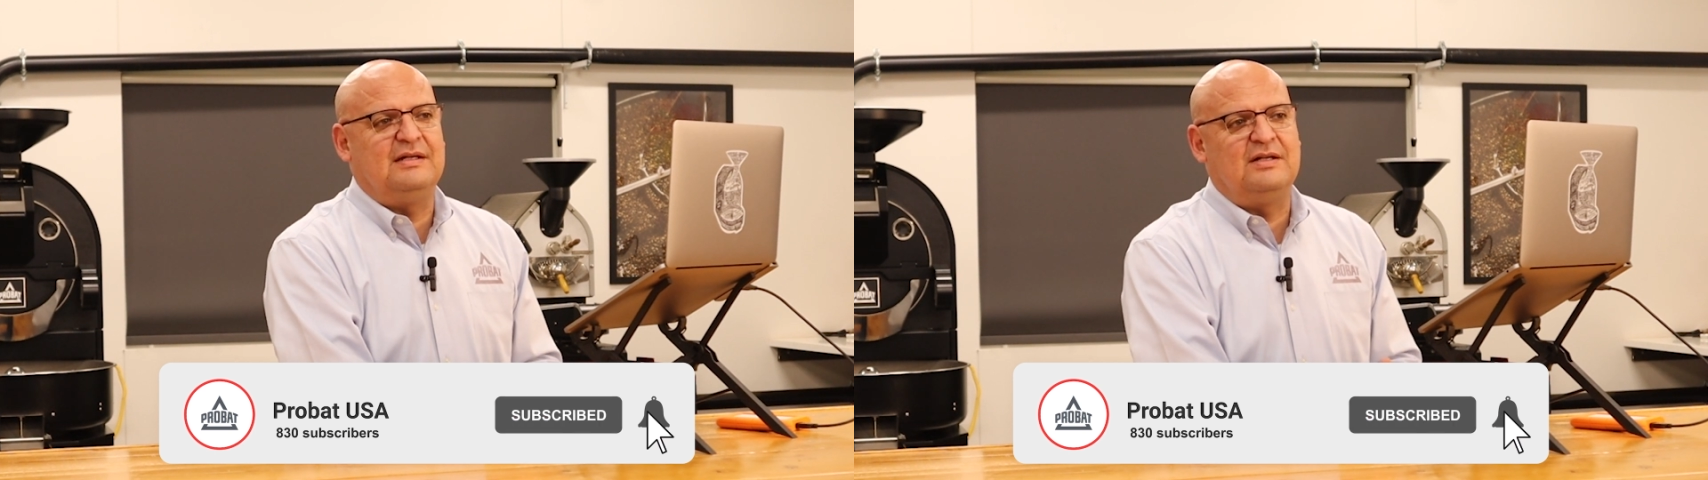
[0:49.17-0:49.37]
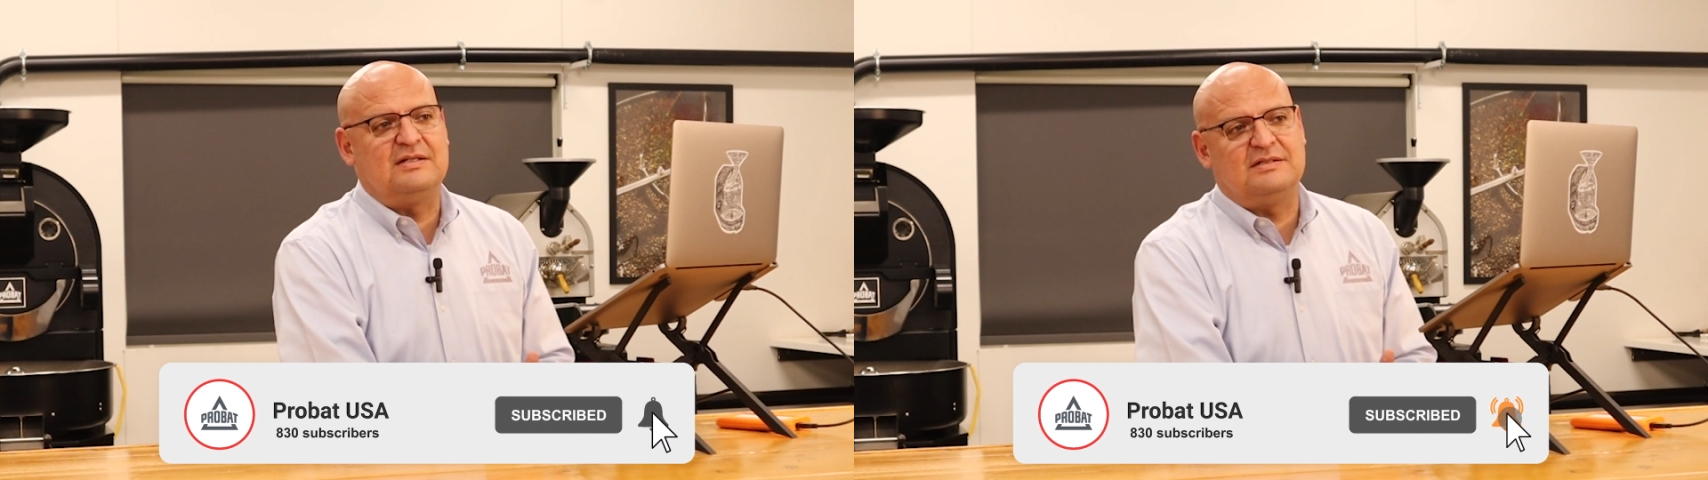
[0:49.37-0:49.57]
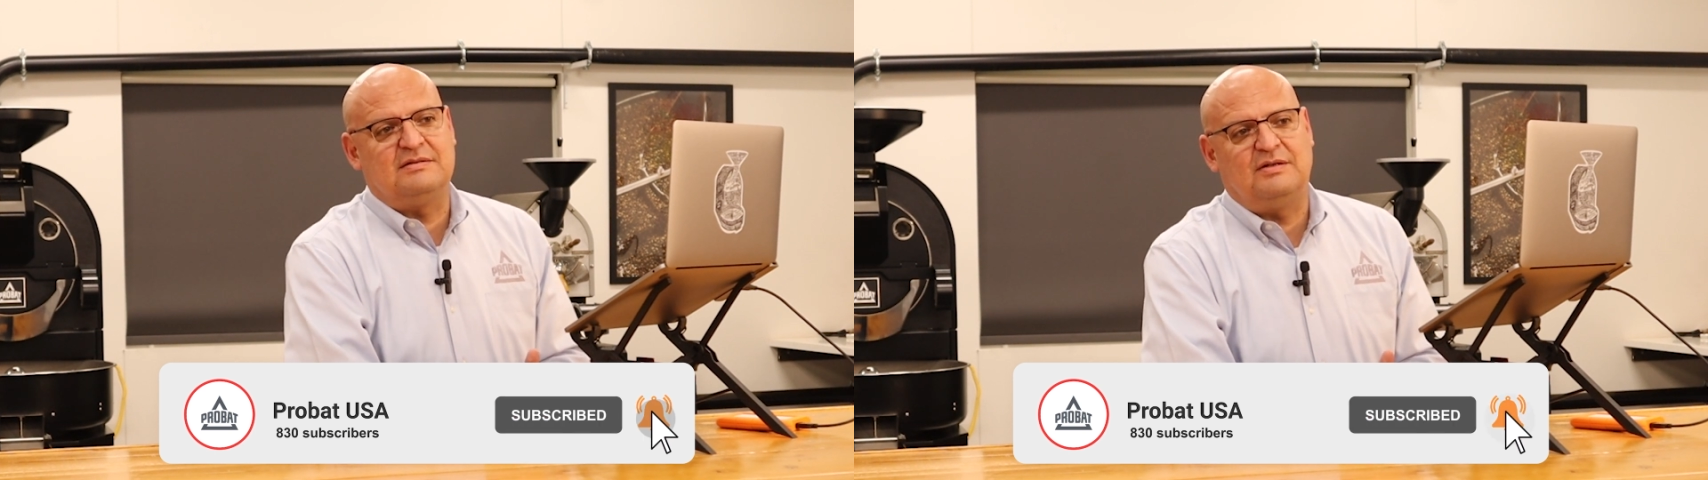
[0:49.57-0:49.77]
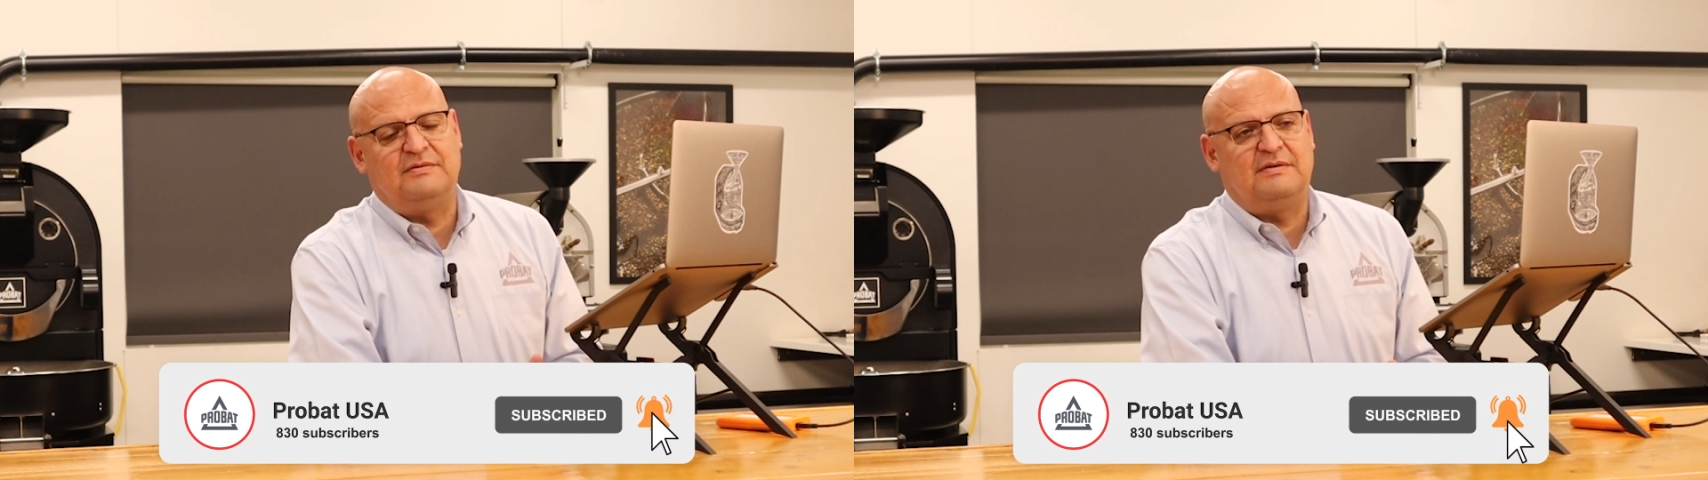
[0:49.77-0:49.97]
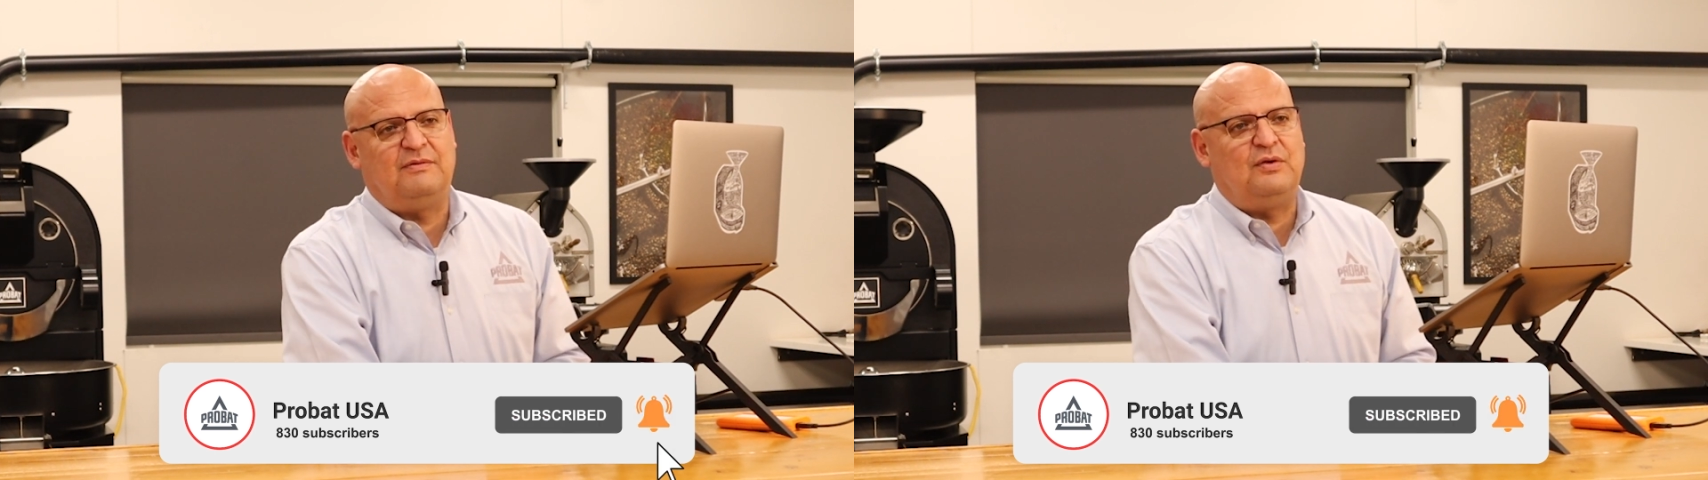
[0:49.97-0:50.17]
it doesn't
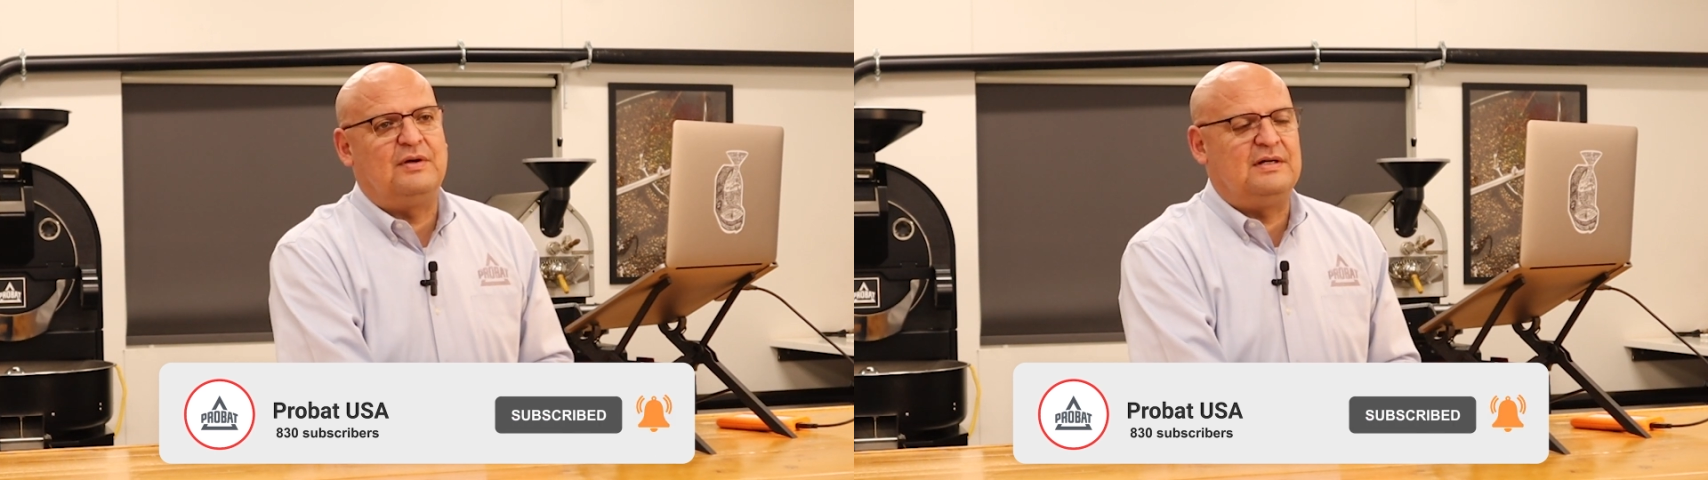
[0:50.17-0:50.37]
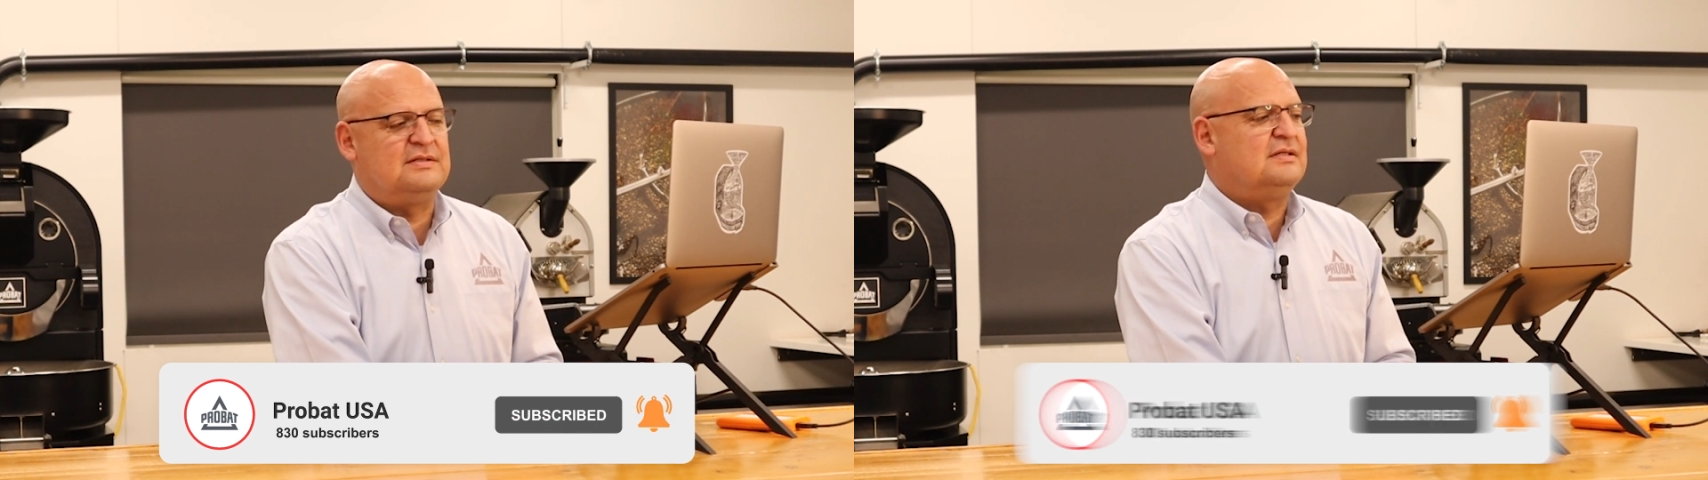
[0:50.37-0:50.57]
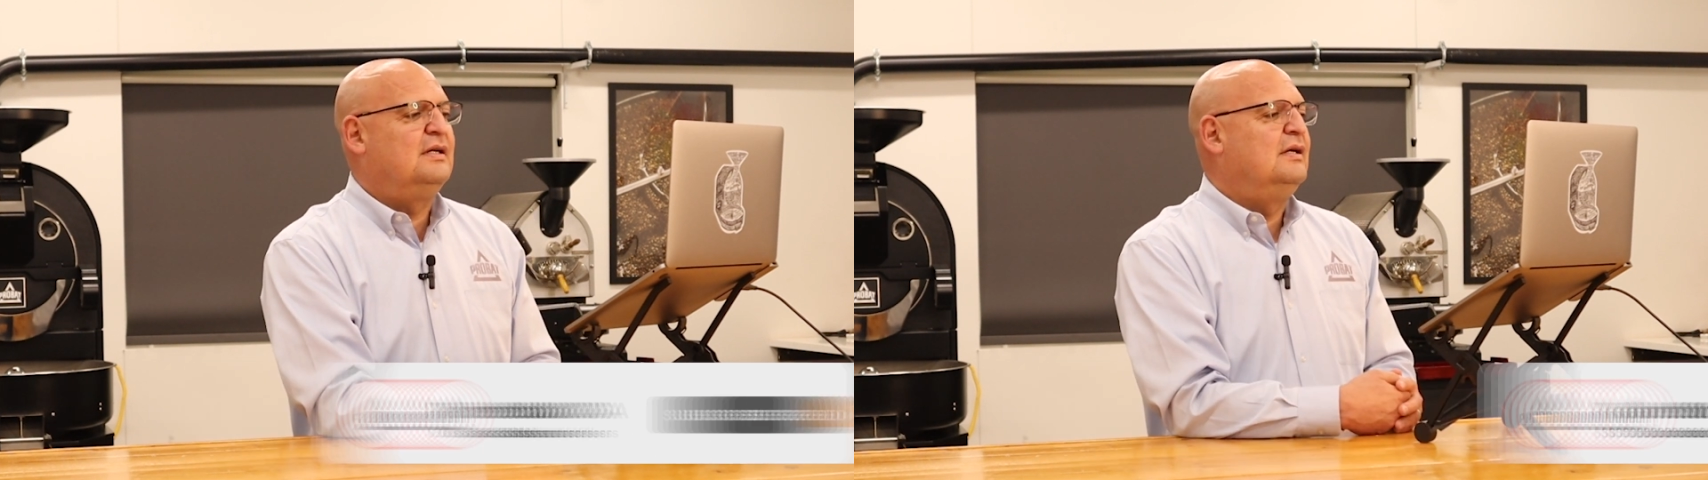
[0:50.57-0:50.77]
overflow, because